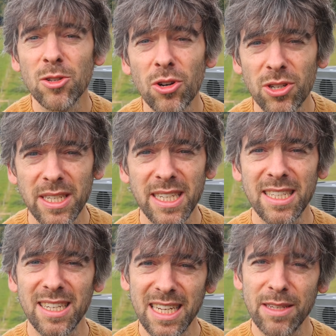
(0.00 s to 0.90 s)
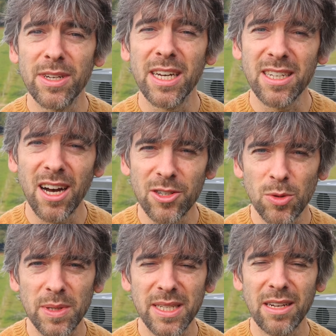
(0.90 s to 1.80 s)
not a good idea to leave it at
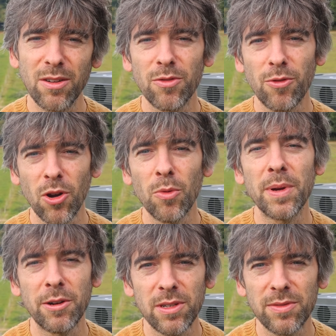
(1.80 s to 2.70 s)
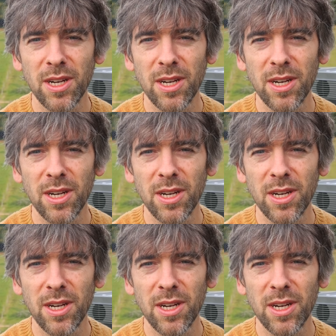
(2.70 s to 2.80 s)
100% for a long period of